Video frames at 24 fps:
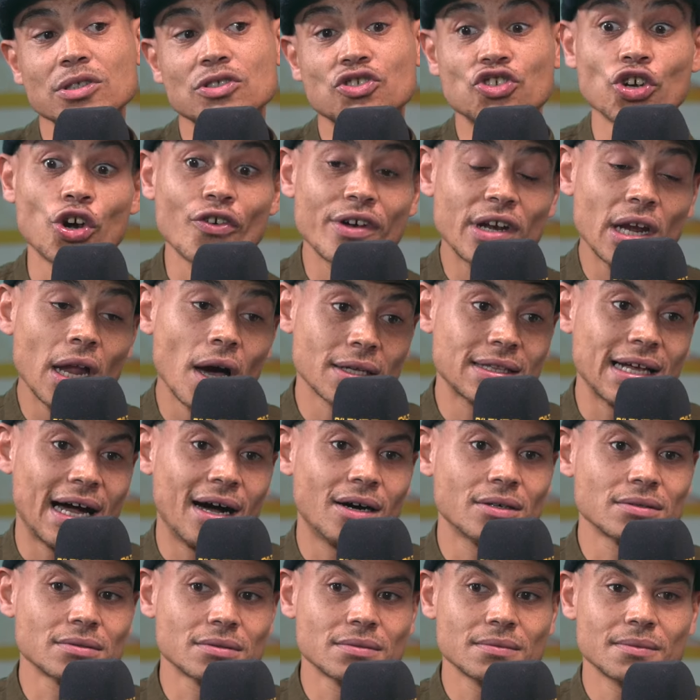during
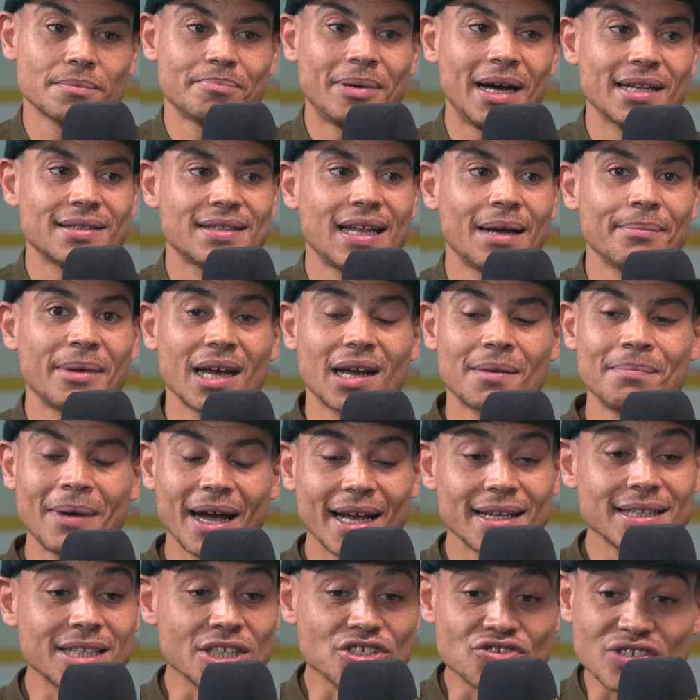lockdown, pandemic,
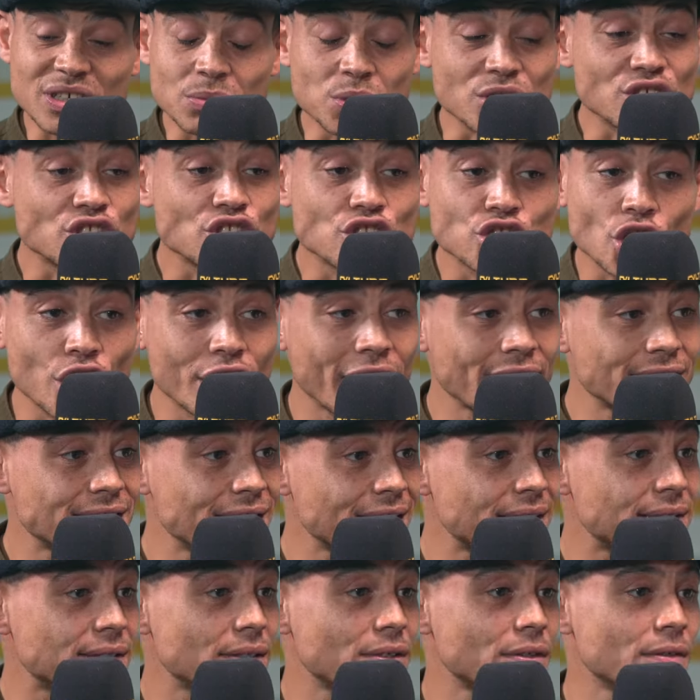my industry was
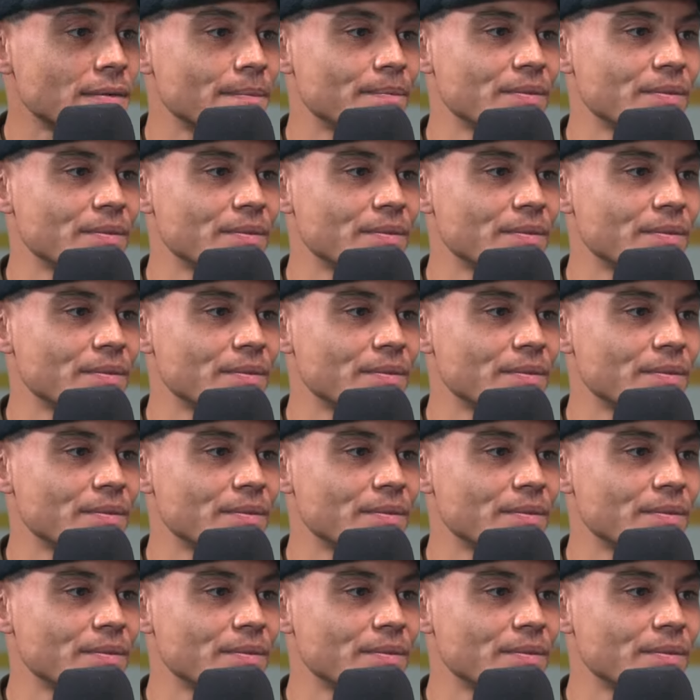non-existent.